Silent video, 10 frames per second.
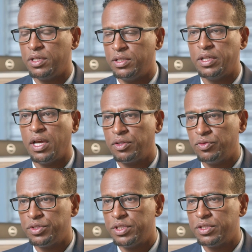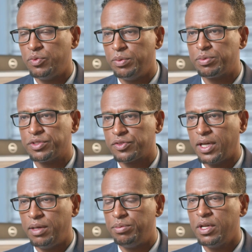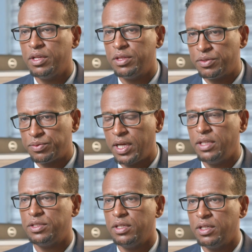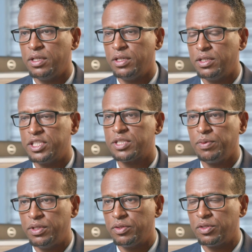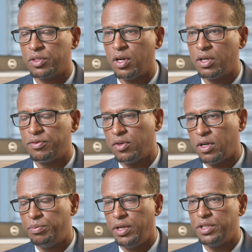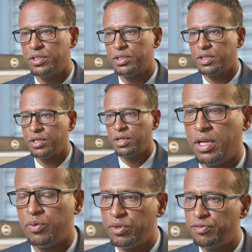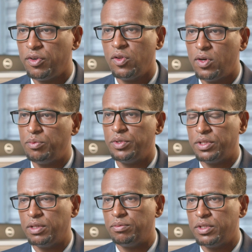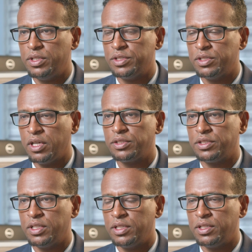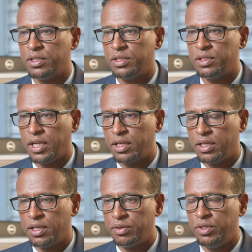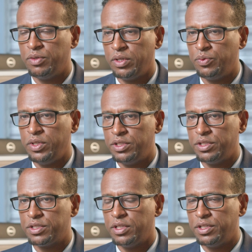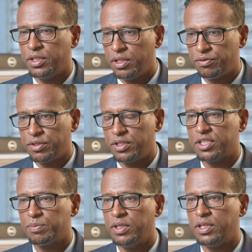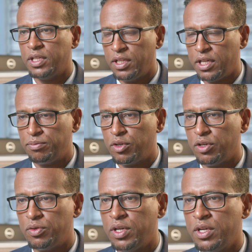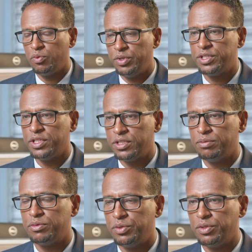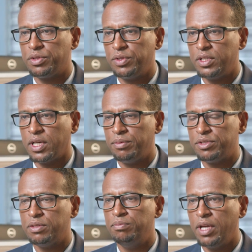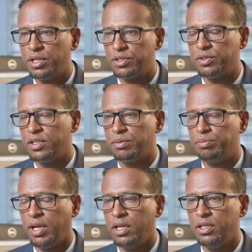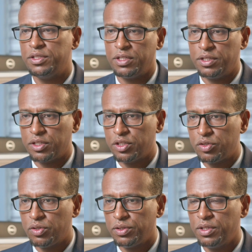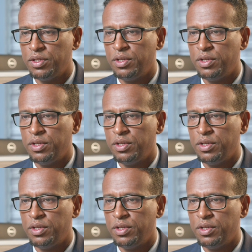diagnosis, we prescribe the right splint or guard for our patients, and we follow up with them. It's not where we just deliver the splint and let them go. We see them 2 to 3 times to make sure their pain is under control